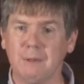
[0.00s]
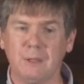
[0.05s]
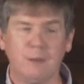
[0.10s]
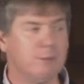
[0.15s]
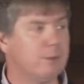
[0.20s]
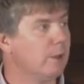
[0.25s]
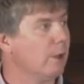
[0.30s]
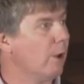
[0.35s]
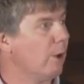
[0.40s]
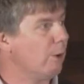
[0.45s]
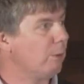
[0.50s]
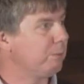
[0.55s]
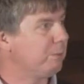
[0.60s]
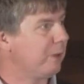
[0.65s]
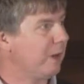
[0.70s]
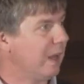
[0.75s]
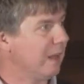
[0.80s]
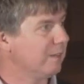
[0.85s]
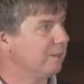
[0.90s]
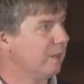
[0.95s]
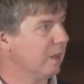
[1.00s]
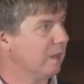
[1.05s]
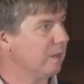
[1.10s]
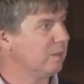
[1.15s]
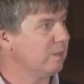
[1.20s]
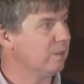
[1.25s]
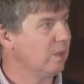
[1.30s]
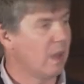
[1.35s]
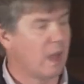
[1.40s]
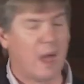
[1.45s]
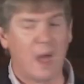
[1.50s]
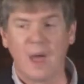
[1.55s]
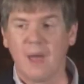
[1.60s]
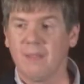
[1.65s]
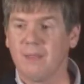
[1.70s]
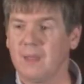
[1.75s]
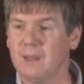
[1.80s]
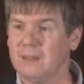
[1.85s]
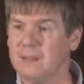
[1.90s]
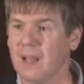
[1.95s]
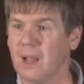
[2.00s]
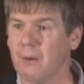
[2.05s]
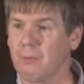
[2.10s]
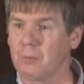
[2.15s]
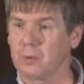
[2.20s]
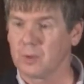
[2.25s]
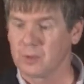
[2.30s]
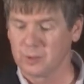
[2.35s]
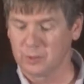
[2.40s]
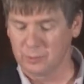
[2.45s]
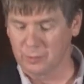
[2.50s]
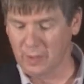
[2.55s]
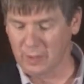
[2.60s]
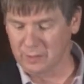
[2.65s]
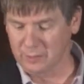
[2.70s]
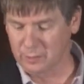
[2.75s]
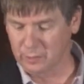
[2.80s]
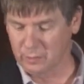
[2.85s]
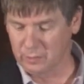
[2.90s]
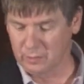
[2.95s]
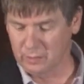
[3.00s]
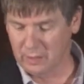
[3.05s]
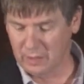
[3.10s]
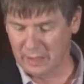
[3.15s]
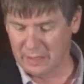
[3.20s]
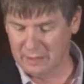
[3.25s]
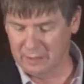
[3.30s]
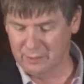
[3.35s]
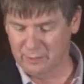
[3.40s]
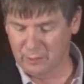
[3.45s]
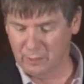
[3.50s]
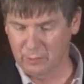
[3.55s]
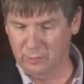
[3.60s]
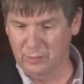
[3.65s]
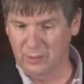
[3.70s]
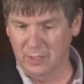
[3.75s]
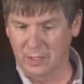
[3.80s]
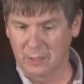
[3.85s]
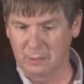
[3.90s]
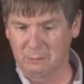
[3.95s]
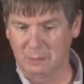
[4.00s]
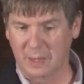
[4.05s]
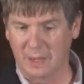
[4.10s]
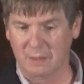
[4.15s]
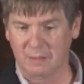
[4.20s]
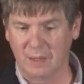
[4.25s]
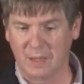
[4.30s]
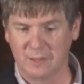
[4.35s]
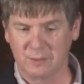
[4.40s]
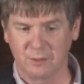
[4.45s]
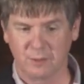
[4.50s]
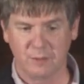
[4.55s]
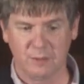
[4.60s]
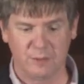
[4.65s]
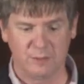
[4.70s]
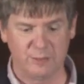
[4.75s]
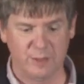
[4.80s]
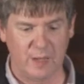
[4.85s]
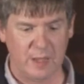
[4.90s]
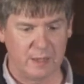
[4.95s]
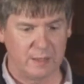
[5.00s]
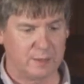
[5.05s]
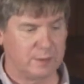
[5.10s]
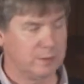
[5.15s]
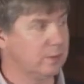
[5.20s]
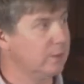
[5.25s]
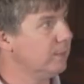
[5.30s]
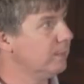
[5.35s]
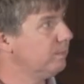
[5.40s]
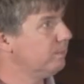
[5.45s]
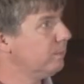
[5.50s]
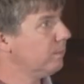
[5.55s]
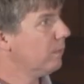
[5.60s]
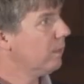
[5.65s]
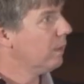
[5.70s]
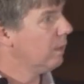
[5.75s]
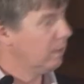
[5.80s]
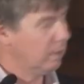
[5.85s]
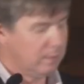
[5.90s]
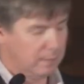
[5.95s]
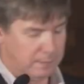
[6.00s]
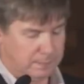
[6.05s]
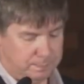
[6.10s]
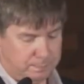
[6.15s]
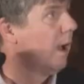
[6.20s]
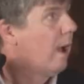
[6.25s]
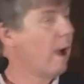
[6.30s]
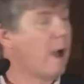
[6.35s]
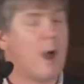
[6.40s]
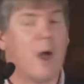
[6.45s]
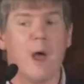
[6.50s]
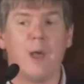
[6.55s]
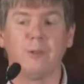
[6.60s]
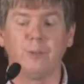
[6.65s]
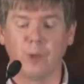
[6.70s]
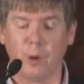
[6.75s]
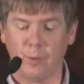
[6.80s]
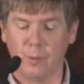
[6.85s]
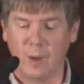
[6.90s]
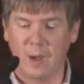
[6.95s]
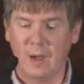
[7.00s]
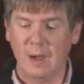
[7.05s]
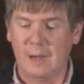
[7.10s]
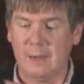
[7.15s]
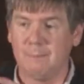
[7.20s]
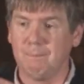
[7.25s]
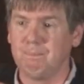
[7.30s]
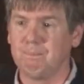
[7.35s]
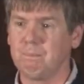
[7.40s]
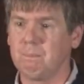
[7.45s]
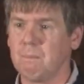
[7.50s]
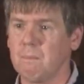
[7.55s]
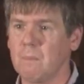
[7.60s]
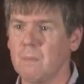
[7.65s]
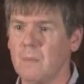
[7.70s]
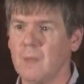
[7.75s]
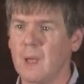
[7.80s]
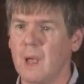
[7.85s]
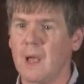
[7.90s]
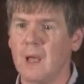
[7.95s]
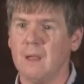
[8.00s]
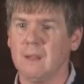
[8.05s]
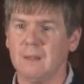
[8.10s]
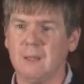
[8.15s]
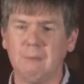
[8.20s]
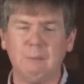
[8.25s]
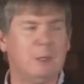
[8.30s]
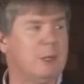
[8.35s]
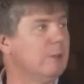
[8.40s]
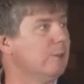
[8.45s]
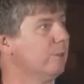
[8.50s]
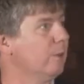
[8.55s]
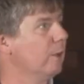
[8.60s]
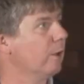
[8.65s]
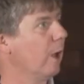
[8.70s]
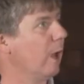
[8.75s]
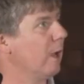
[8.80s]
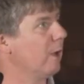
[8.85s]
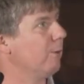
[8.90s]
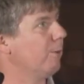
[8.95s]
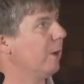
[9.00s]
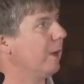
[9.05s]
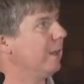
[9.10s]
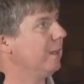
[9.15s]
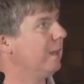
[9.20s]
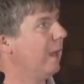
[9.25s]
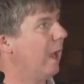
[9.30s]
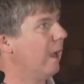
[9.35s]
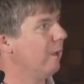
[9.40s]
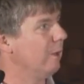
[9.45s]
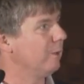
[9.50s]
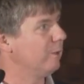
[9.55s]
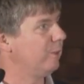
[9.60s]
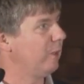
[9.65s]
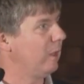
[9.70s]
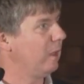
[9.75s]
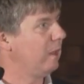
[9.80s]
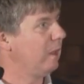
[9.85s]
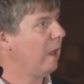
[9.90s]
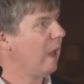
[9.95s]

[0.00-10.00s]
of the whole process than network structure and associated biological effects. So let me use a quick analogy.